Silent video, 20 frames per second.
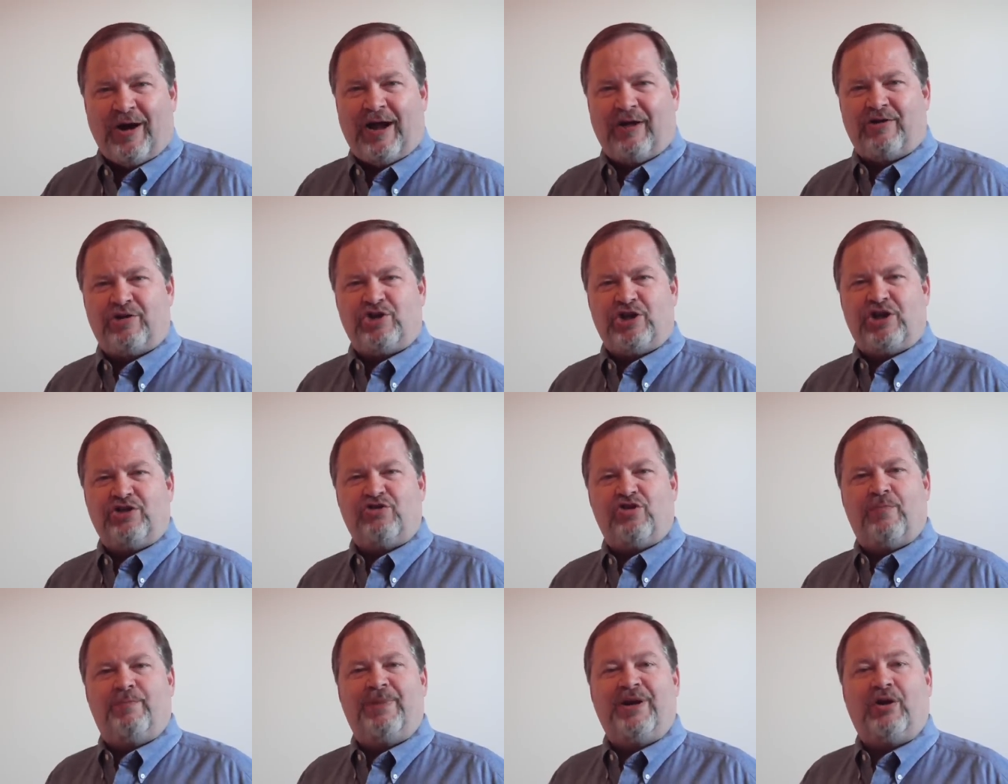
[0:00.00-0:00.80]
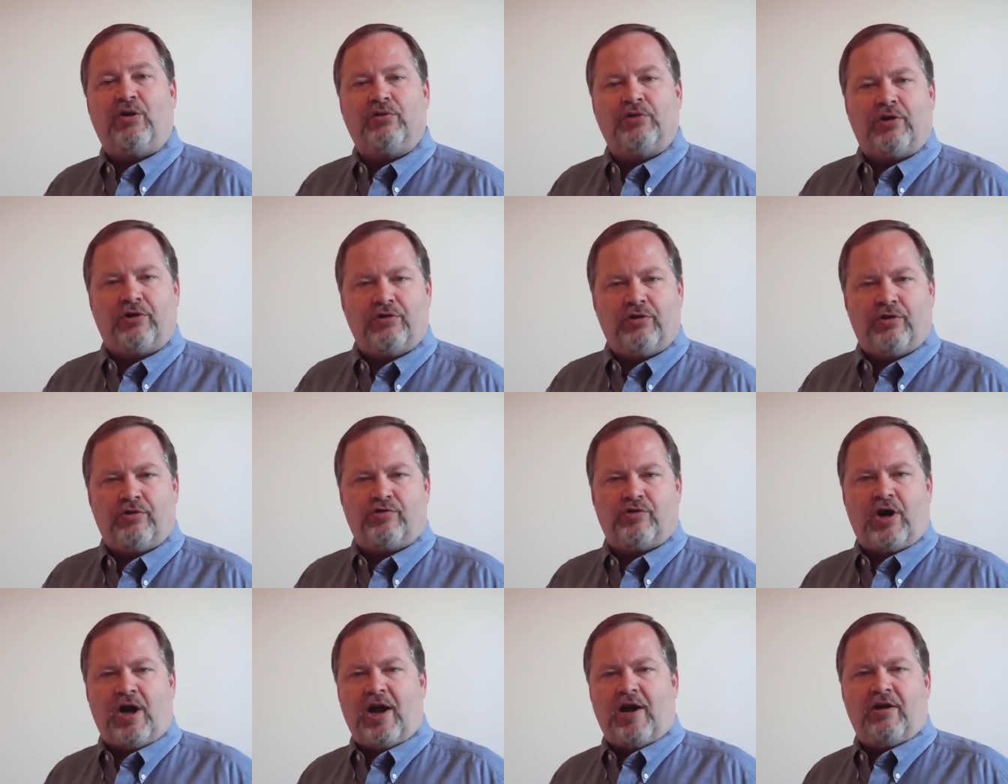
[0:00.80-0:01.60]
or how to change the belt on your
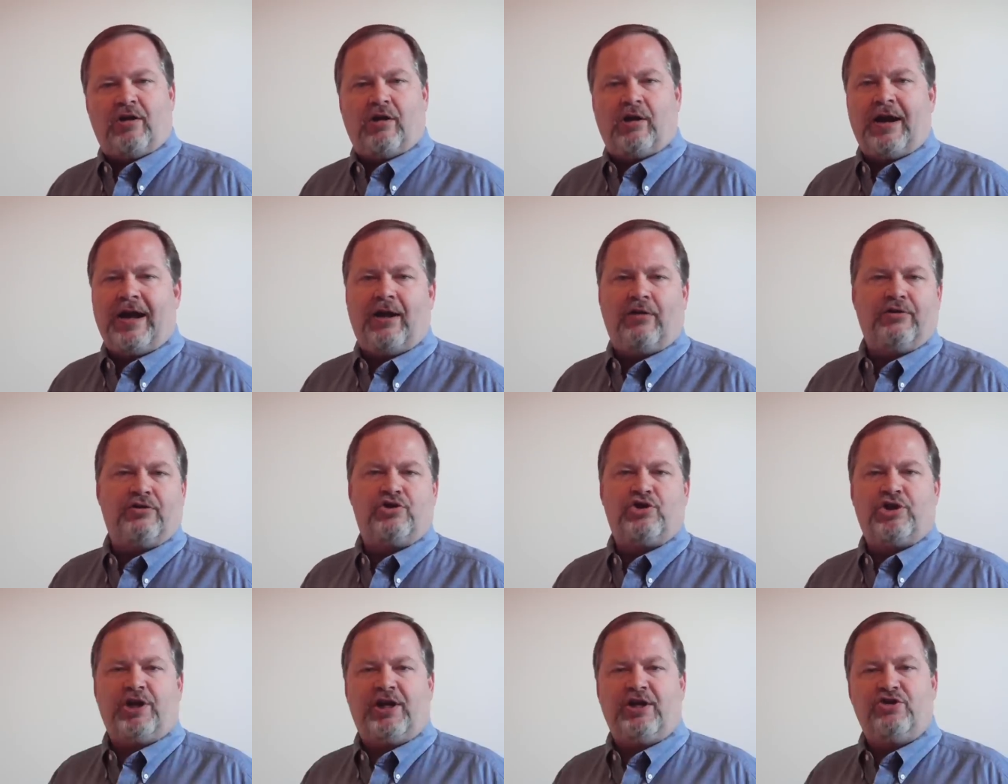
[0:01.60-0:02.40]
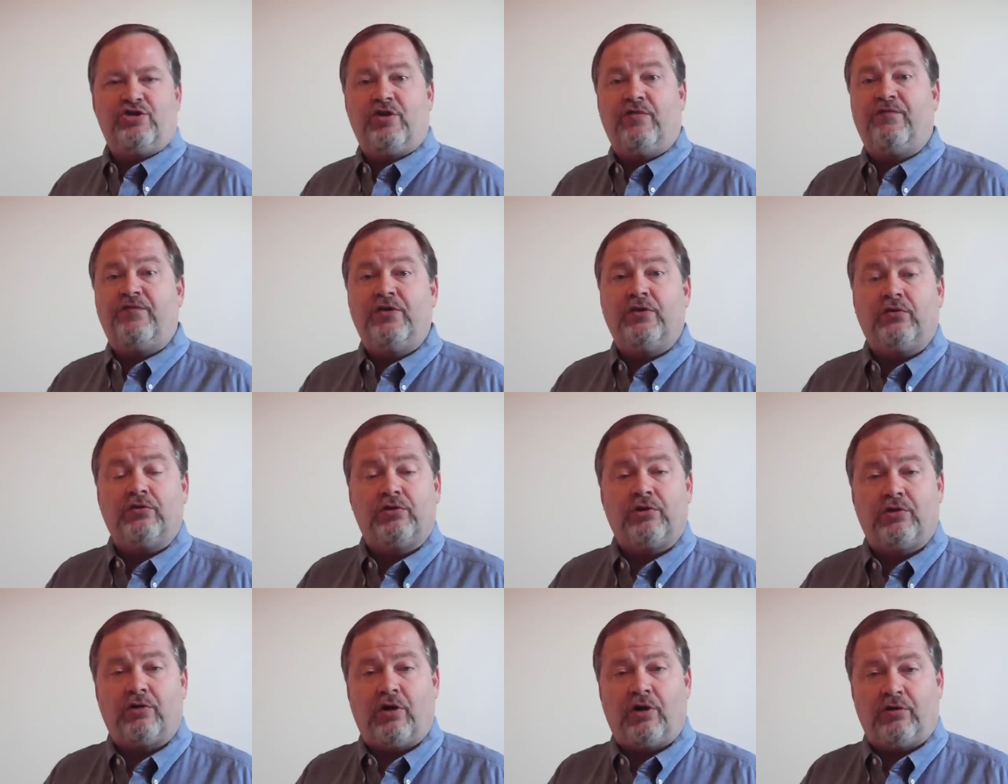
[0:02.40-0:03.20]
dryer, or how to change the
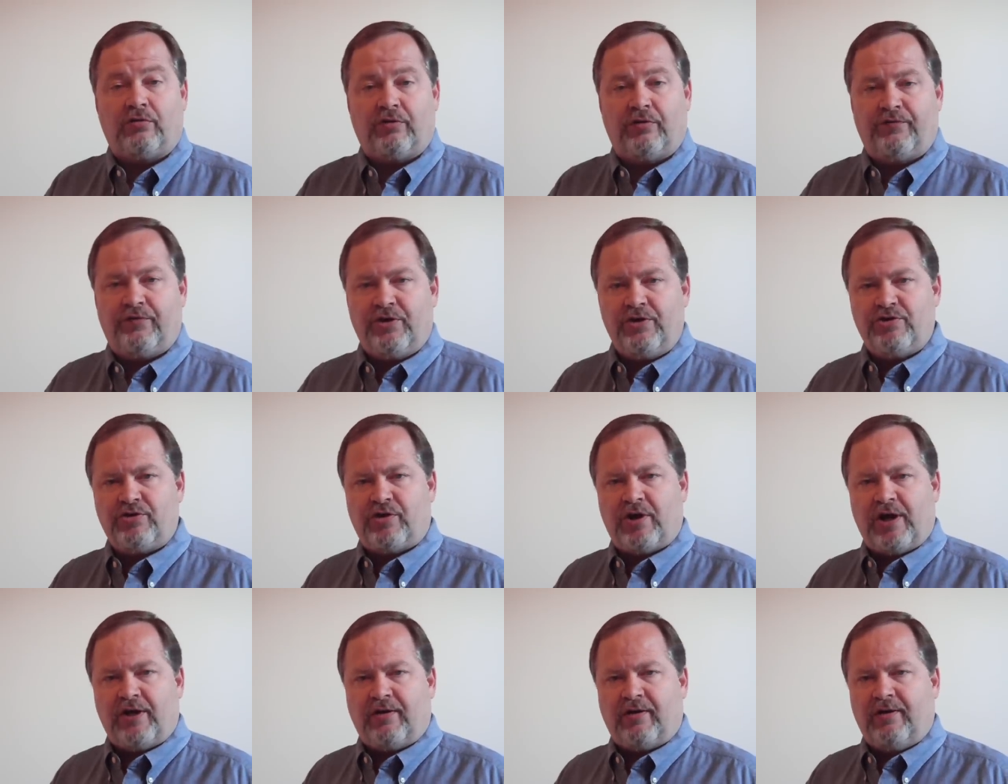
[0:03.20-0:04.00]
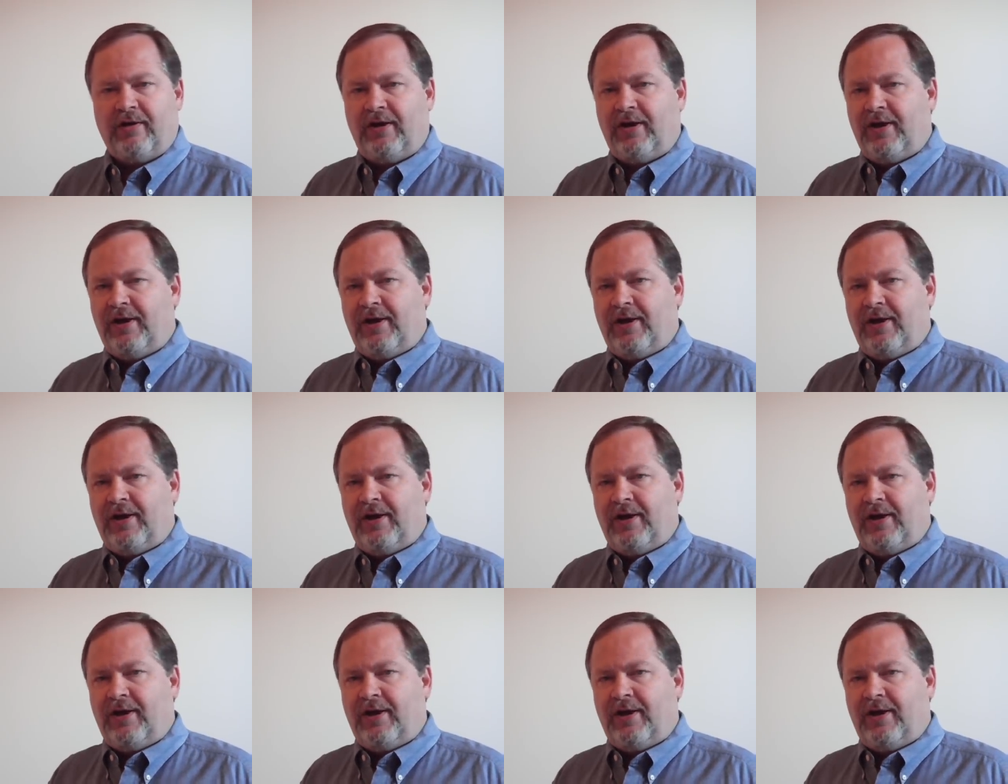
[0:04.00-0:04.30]
filter on a refrigerator.